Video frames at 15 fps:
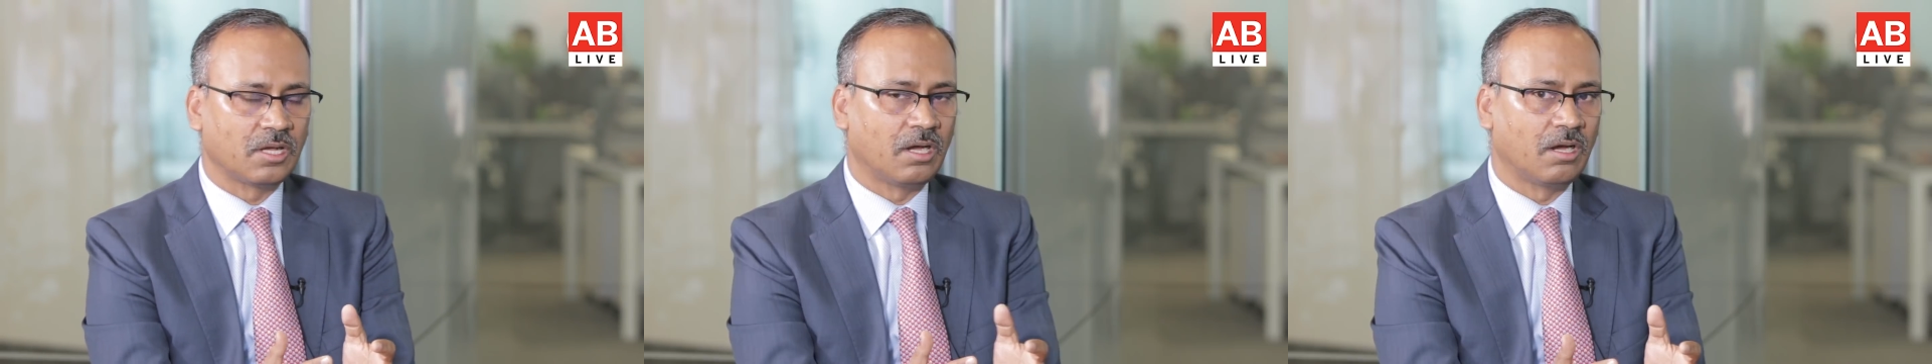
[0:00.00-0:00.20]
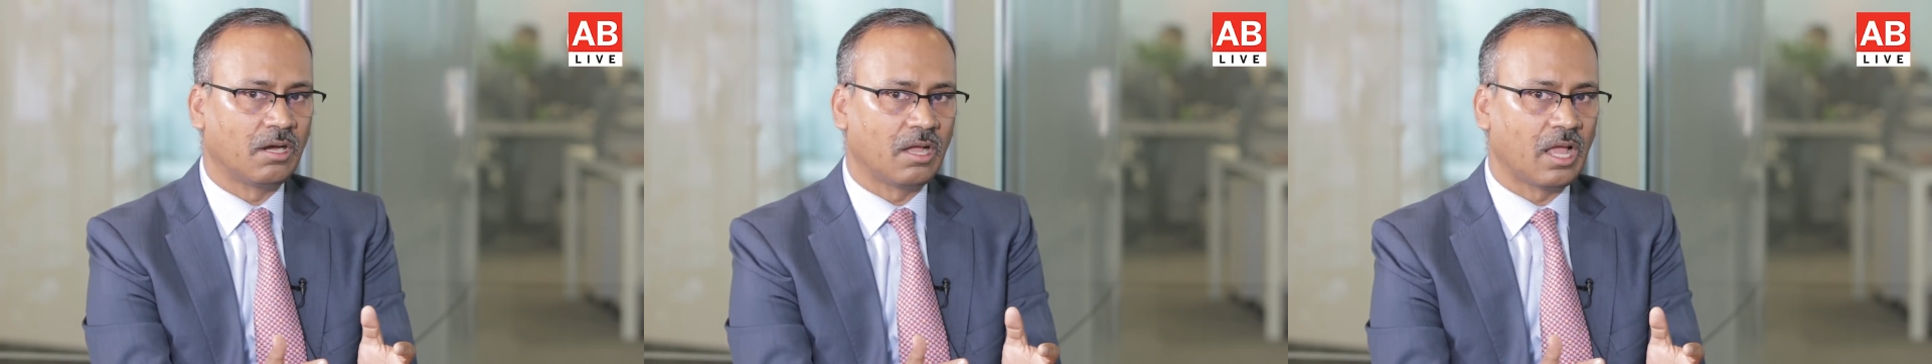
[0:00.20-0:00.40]

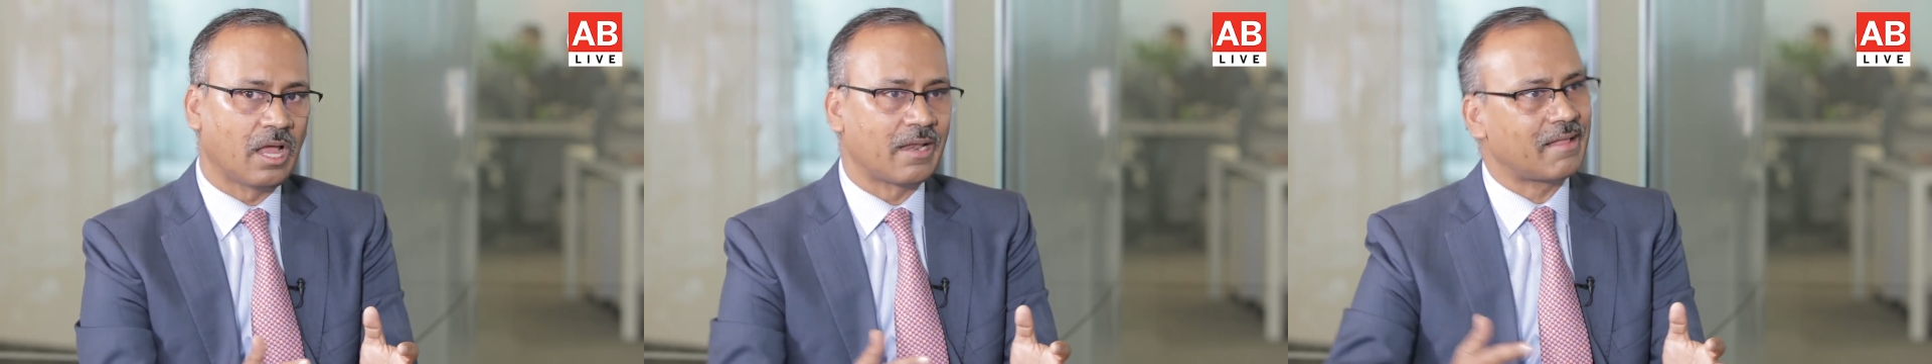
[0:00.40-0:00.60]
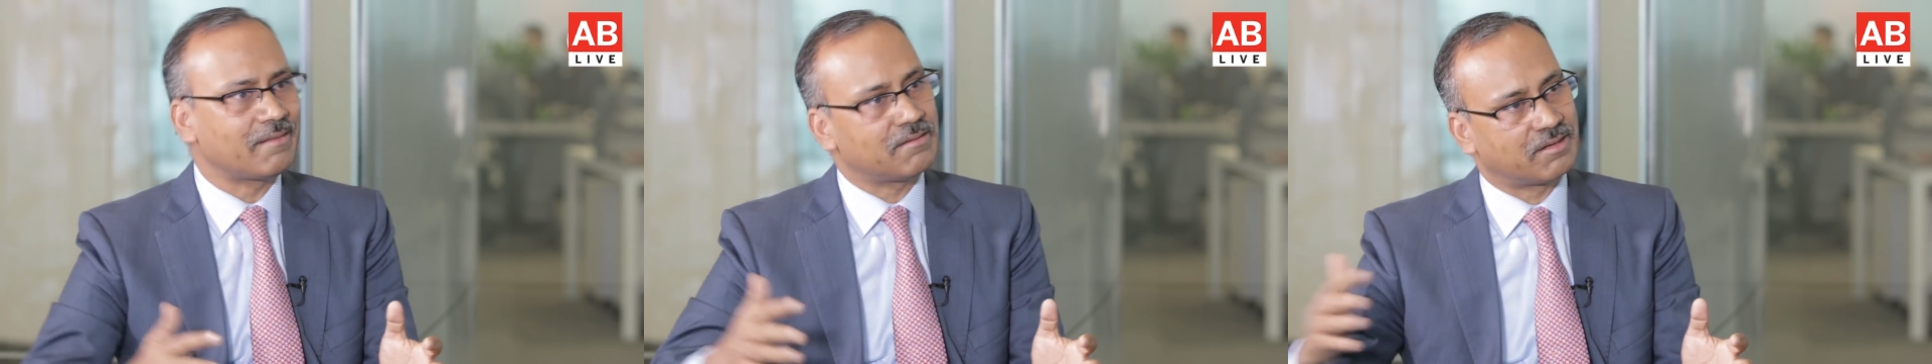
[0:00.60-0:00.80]

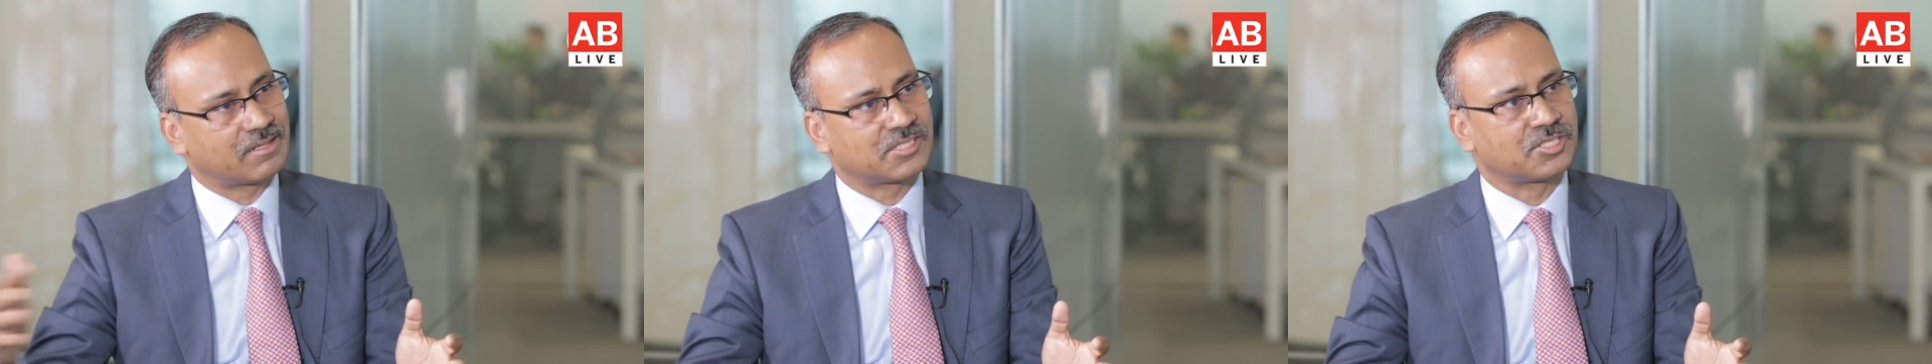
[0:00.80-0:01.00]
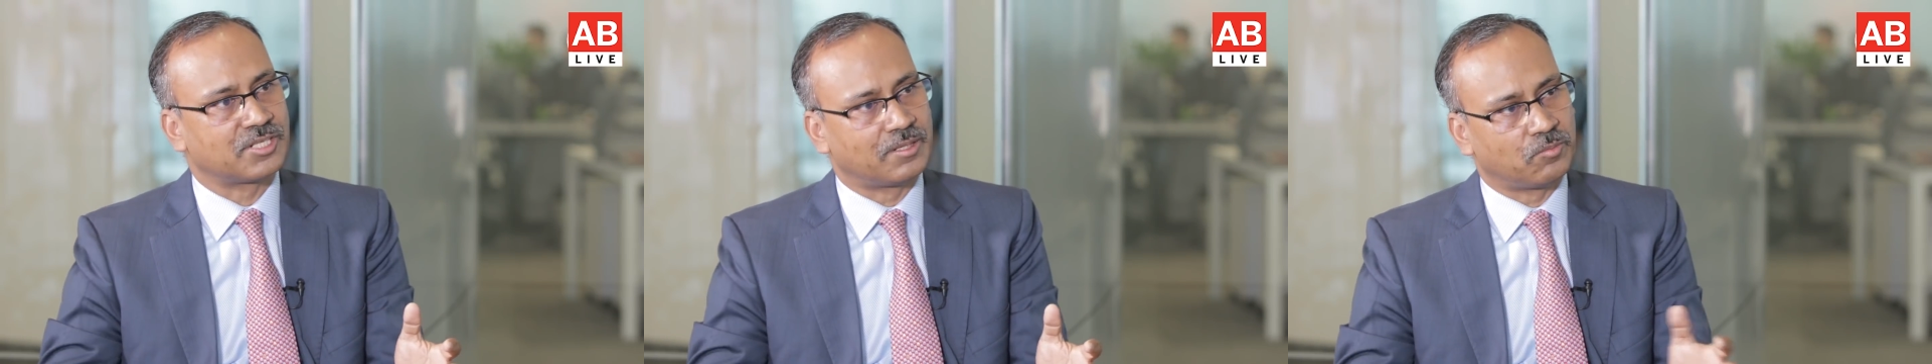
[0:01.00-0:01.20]
another
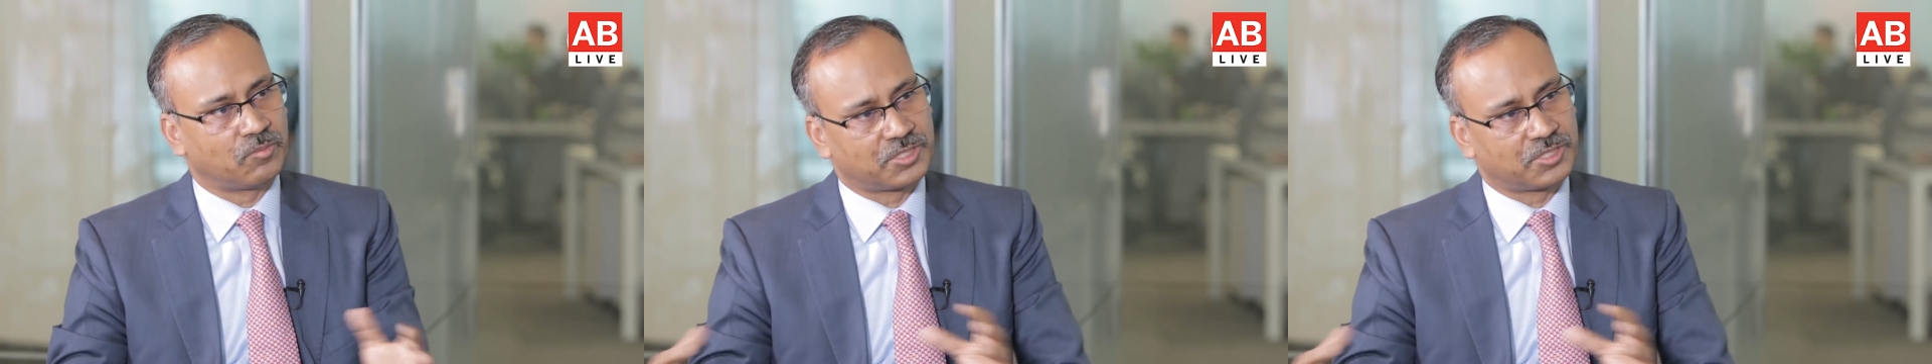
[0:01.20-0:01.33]
extreme,